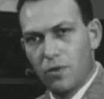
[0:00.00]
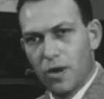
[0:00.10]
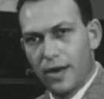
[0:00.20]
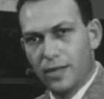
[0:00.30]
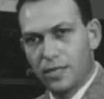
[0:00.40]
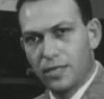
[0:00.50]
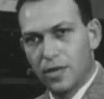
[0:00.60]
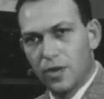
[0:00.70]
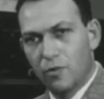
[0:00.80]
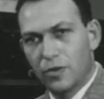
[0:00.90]
the wires,
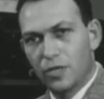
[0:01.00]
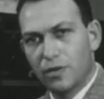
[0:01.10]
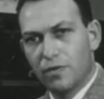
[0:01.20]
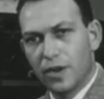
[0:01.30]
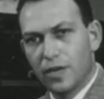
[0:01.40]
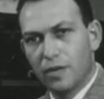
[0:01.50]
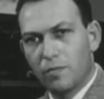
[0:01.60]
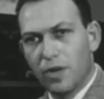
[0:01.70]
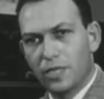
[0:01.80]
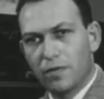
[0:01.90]
which
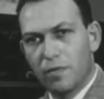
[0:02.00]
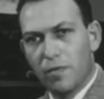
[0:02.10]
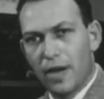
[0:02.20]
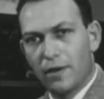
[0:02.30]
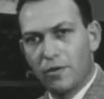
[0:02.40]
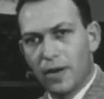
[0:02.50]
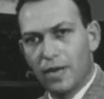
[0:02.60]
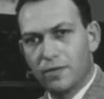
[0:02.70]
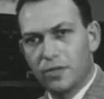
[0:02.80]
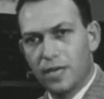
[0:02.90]
converted much of the
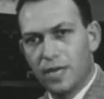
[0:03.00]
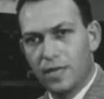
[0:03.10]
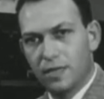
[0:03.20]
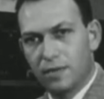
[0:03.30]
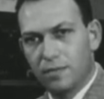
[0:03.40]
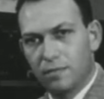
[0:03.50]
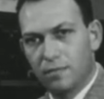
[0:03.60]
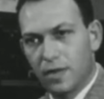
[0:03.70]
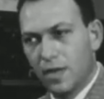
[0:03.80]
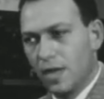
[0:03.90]
microwaves to heat.
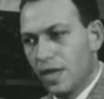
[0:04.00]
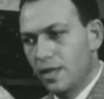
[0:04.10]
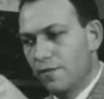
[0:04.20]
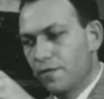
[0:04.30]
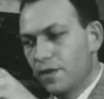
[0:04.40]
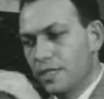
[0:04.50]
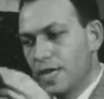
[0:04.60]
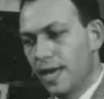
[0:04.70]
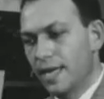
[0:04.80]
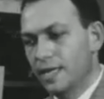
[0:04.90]
In the
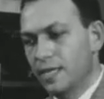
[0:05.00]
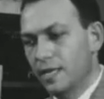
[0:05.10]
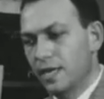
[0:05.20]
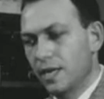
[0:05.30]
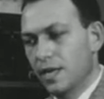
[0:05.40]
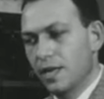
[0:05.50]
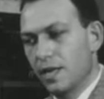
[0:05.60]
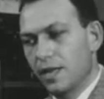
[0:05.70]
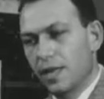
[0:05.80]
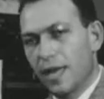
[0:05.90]
first case,
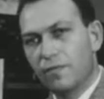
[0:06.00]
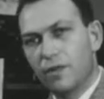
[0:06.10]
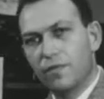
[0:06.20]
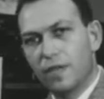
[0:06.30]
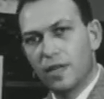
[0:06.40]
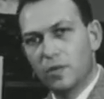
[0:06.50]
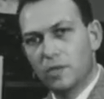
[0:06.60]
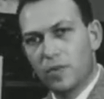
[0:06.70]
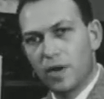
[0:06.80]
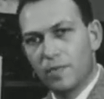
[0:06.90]
the electric field
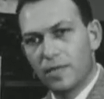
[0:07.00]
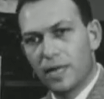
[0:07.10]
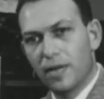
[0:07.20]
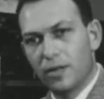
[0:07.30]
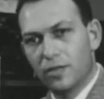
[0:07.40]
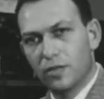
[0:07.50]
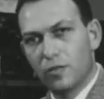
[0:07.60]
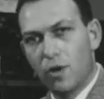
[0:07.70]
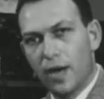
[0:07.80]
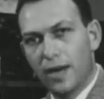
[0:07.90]
was perpendicular to
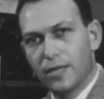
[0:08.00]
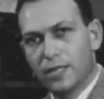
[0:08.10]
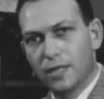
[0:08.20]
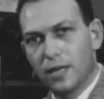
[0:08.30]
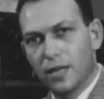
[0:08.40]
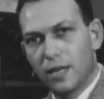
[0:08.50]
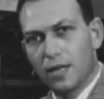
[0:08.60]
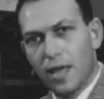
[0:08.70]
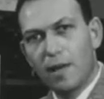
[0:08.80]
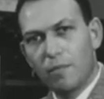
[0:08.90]
the wires,
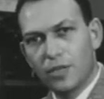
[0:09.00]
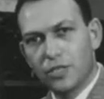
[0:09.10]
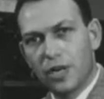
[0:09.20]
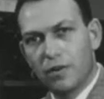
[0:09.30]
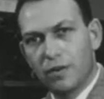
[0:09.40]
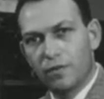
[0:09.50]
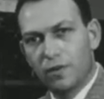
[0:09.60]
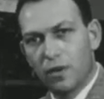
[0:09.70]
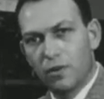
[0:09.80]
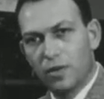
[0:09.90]
not much current
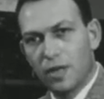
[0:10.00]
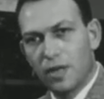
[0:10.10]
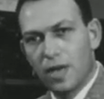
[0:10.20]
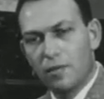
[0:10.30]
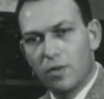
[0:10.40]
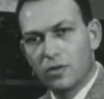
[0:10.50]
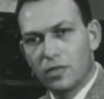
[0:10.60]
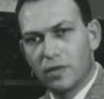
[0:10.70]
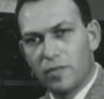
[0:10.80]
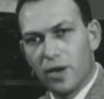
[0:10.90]
flowed, and
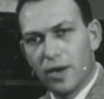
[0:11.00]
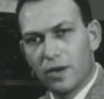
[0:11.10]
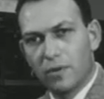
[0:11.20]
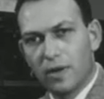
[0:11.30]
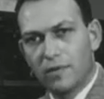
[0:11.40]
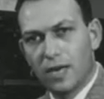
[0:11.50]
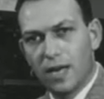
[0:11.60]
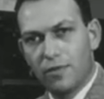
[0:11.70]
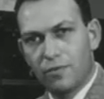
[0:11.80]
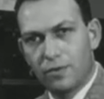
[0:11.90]
most of the microwaves
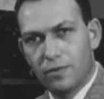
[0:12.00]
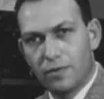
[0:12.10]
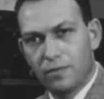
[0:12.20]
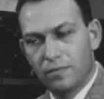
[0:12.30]
got through.